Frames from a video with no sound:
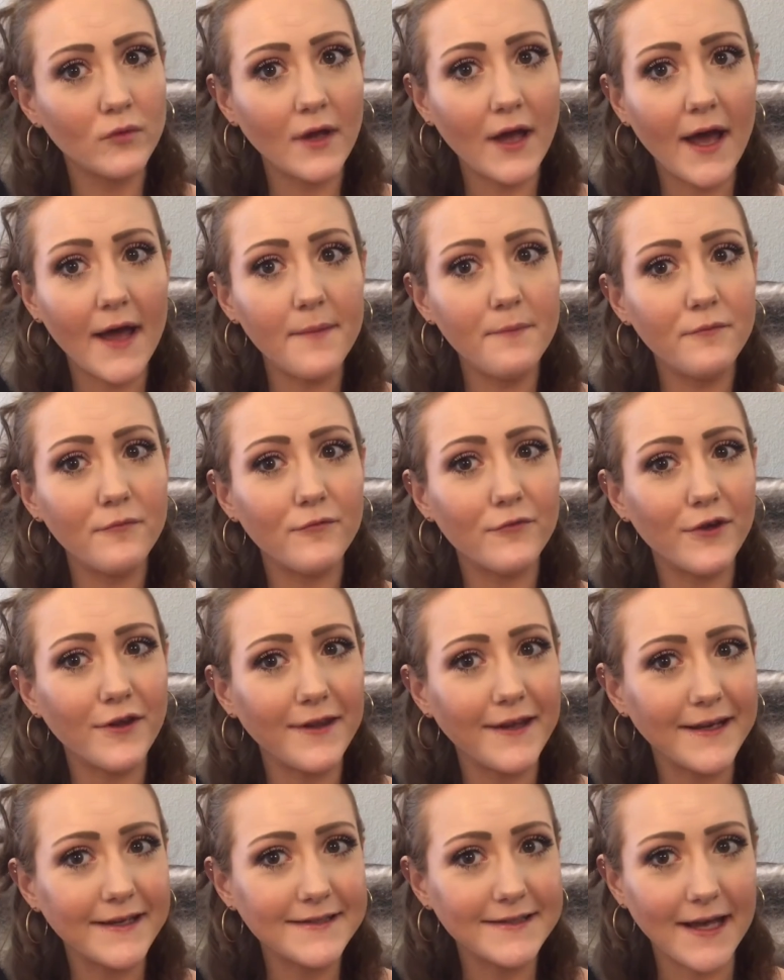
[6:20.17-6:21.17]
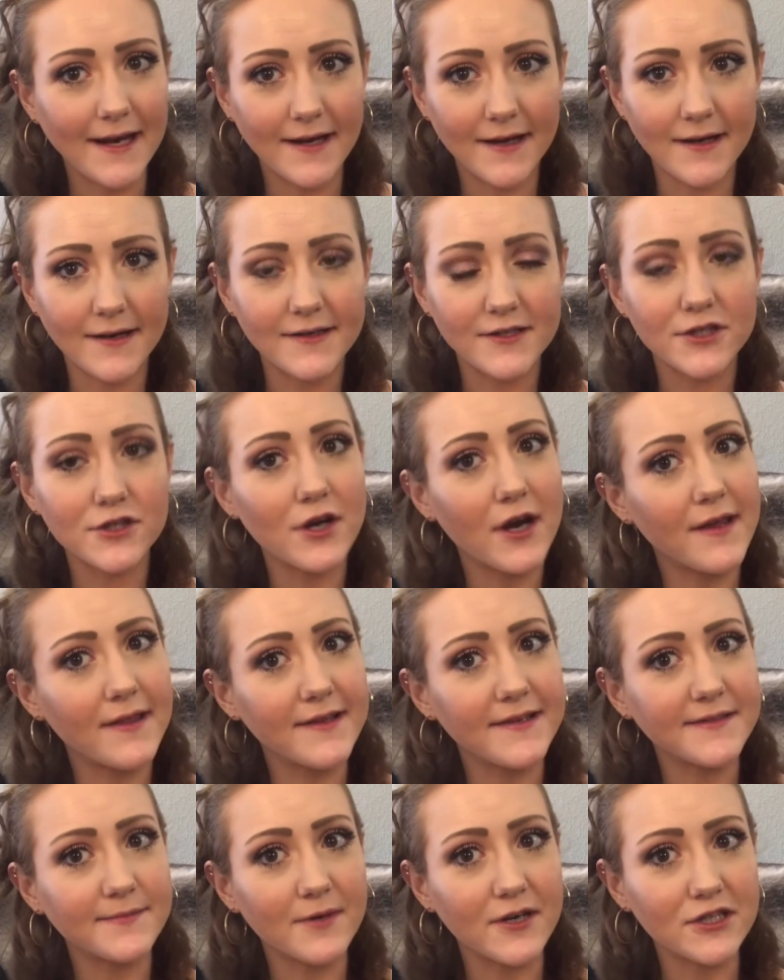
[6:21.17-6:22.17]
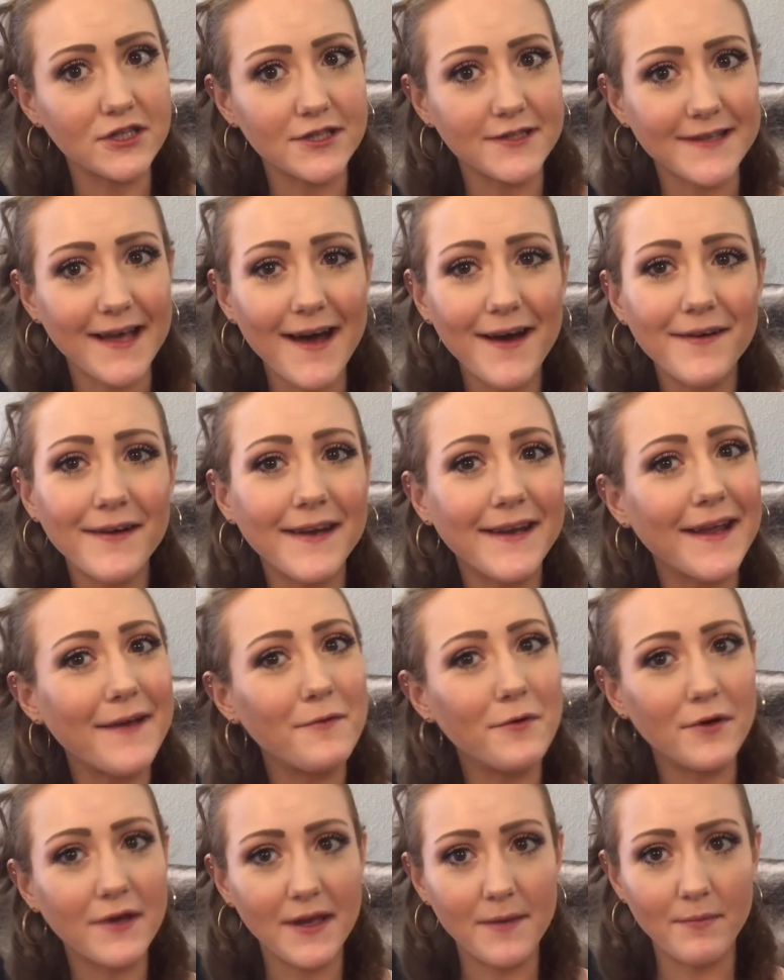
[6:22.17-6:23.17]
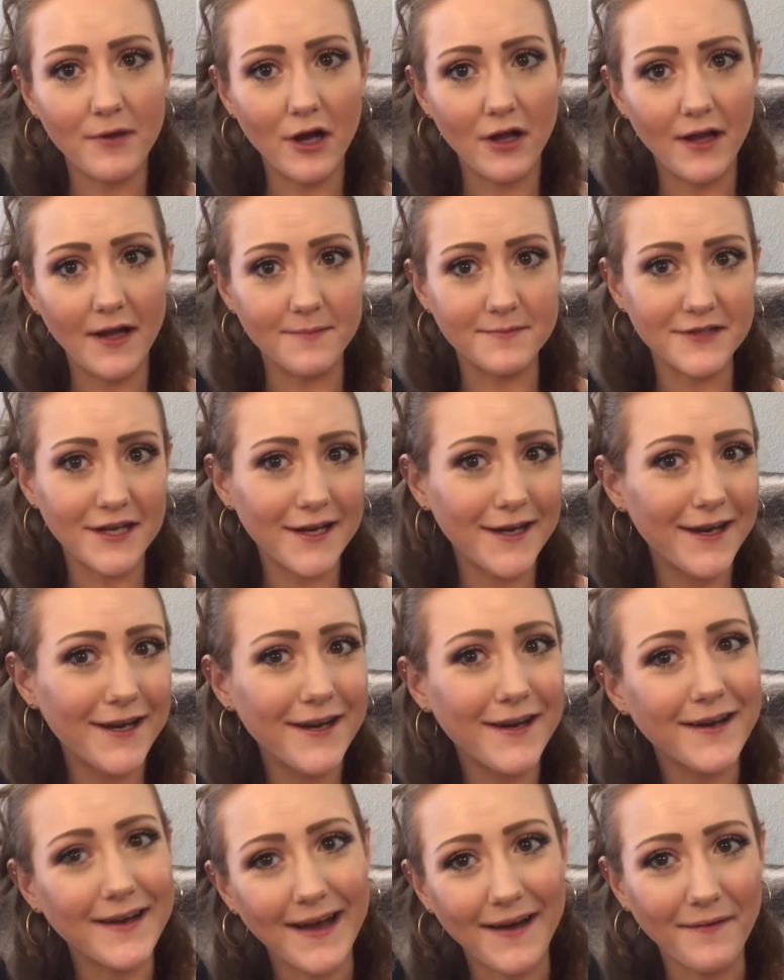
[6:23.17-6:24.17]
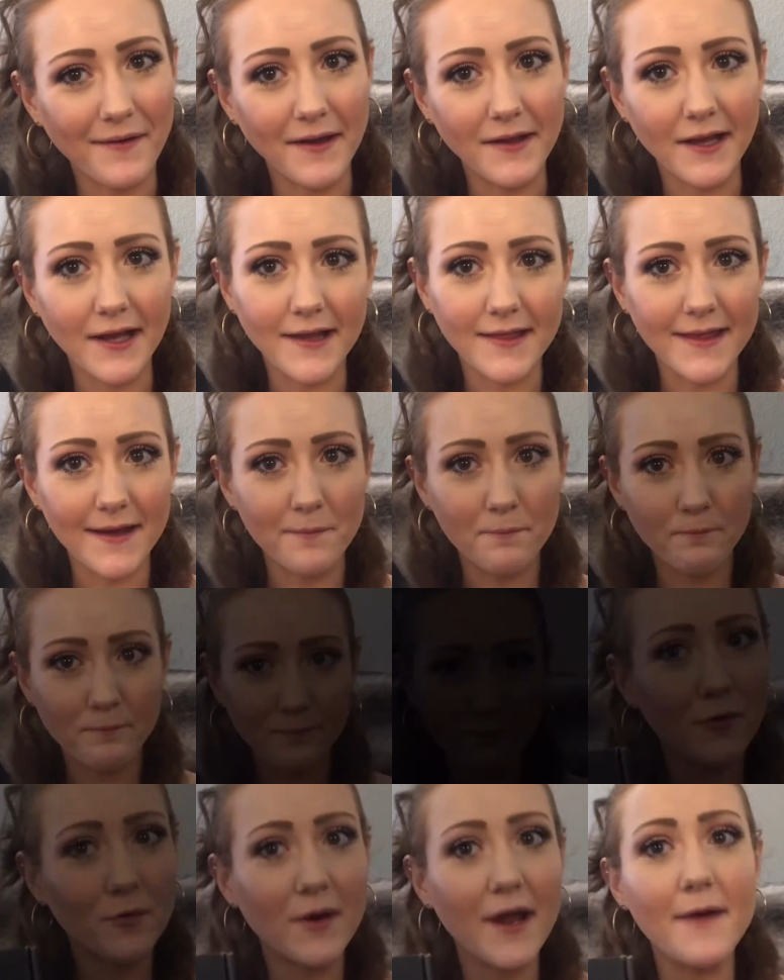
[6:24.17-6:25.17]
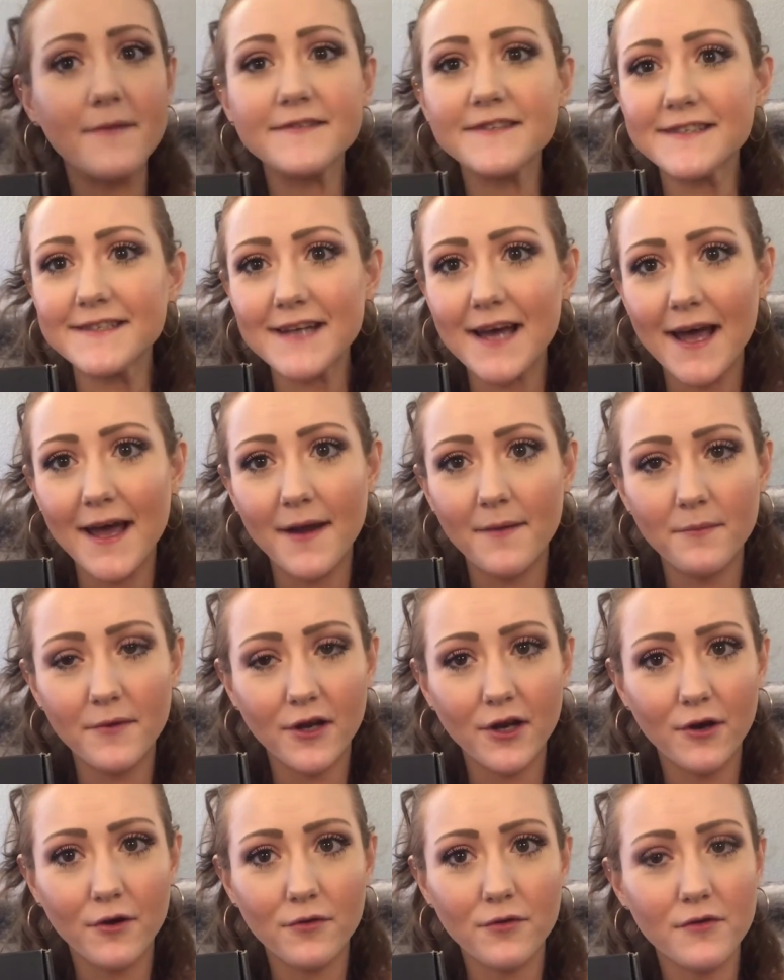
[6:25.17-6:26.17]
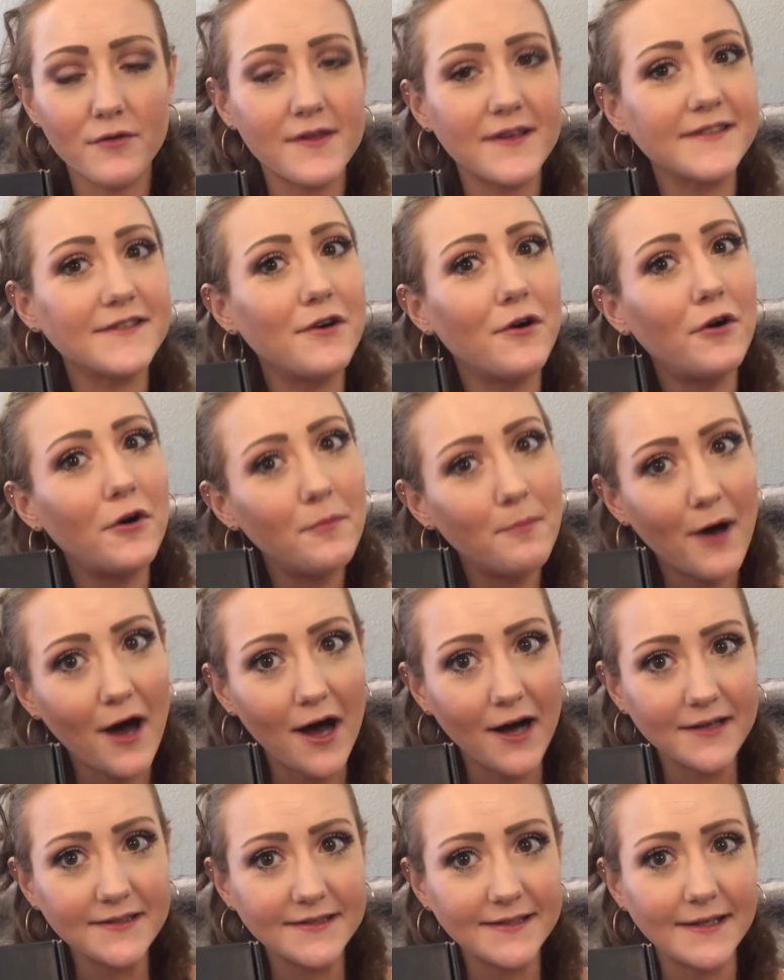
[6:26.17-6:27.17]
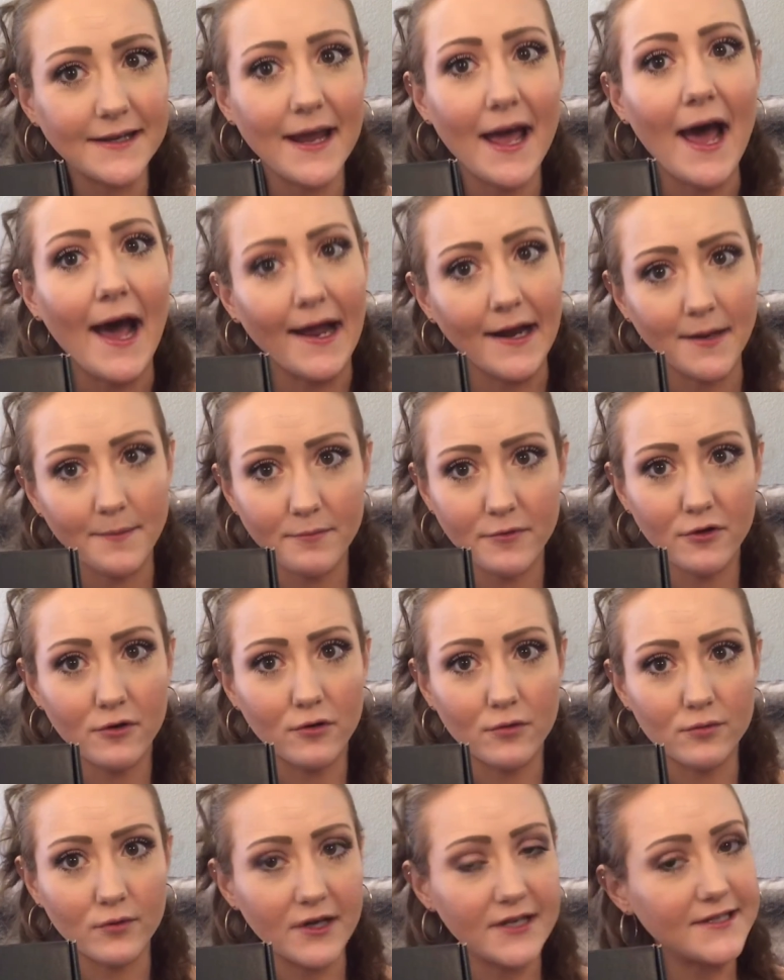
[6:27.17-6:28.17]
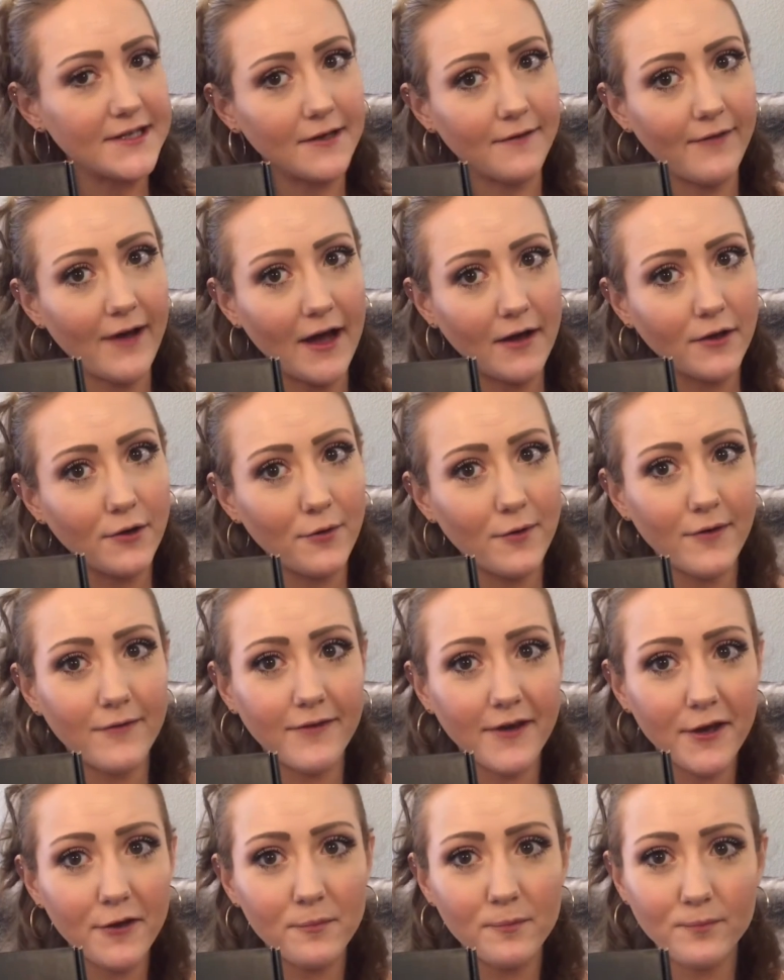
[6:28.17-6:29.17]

I'm really excited to try these brushes out, and I will keep y'all updated on how I like them. So now is the time to go through this whole box and add up the whole retail value of it.